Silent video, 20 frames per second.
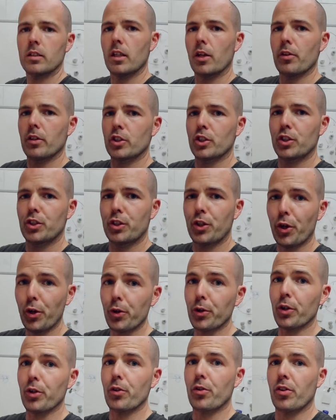Now, there's
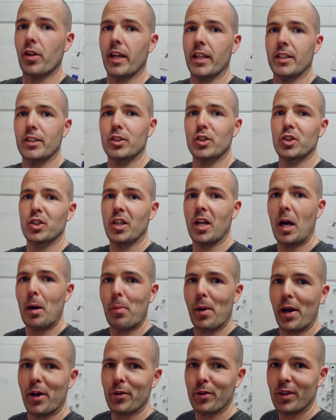two good things
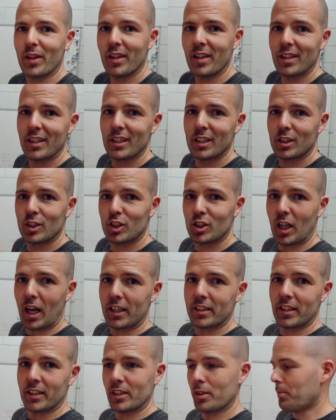about
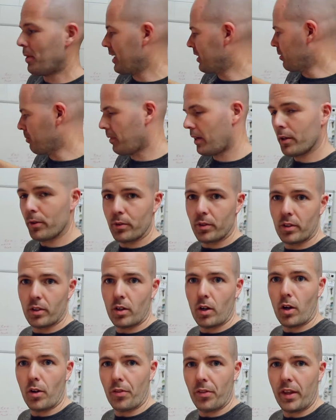starting to make the mount
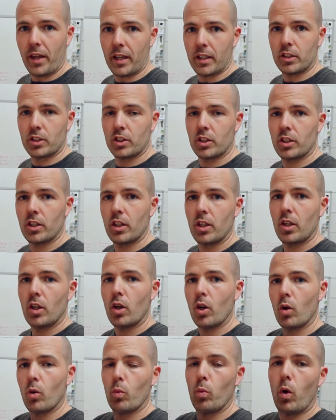on this.
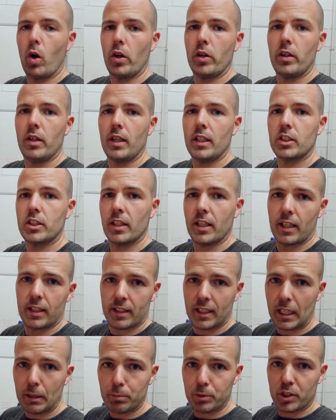One is that it
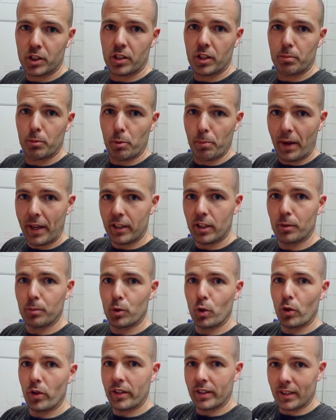keeps the momentum
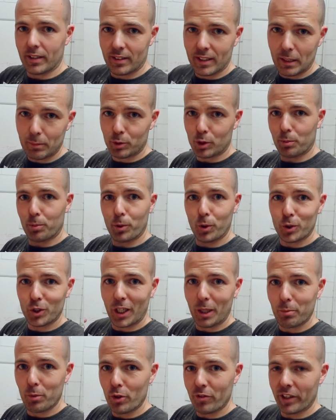going and keeps the
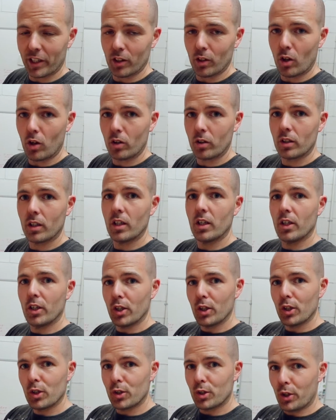project moving along.
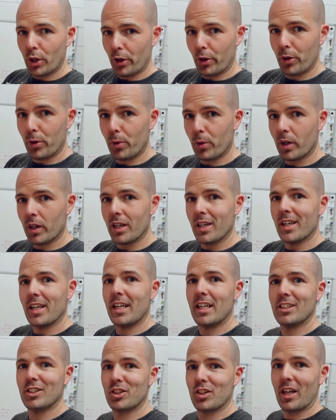Two
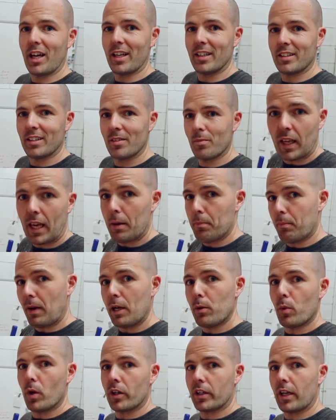is that it
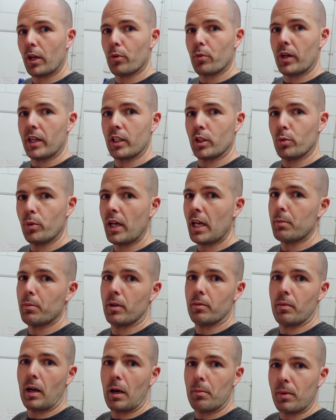might work out right away,
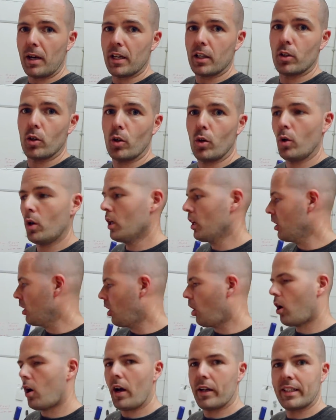but I might go,
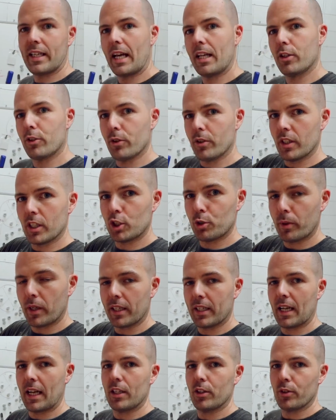oh, I can't do it this way, I
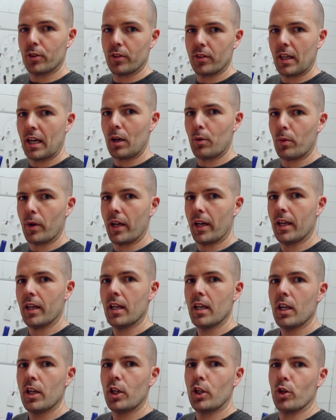can't do it that way.
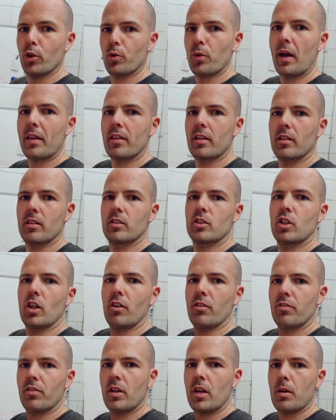You know, rather than
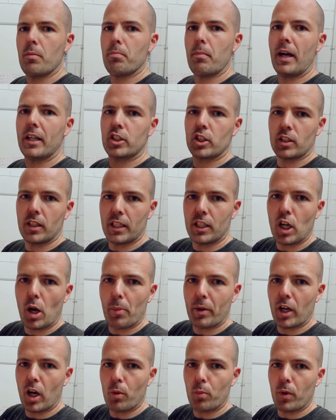sort of magically
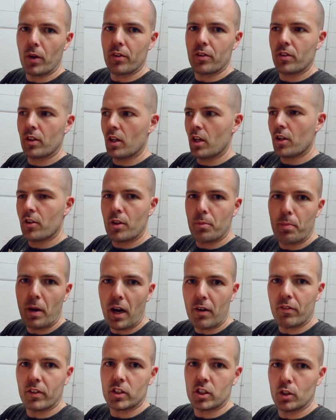coming up with the
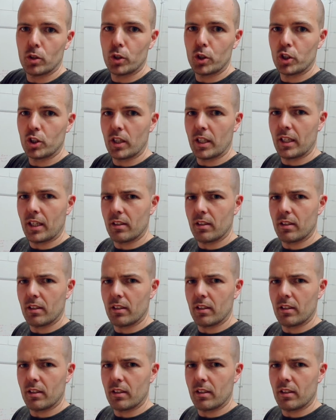perfect solution and